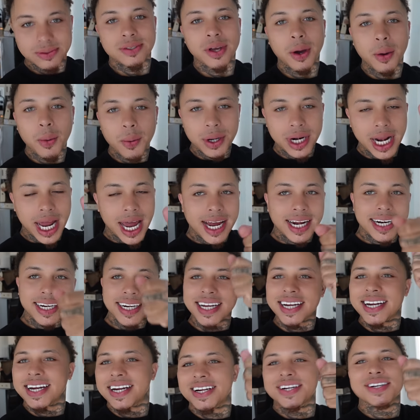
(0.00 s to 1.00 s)
Throw it out
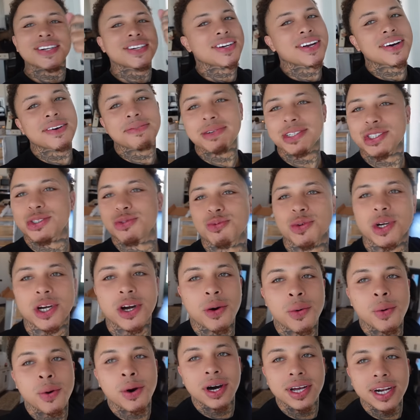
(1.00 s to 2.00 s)
there, you know. It's real
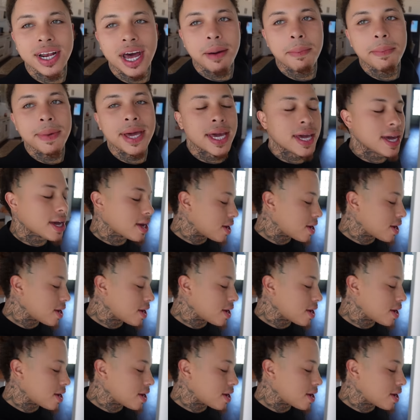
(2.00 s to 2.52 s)
one up in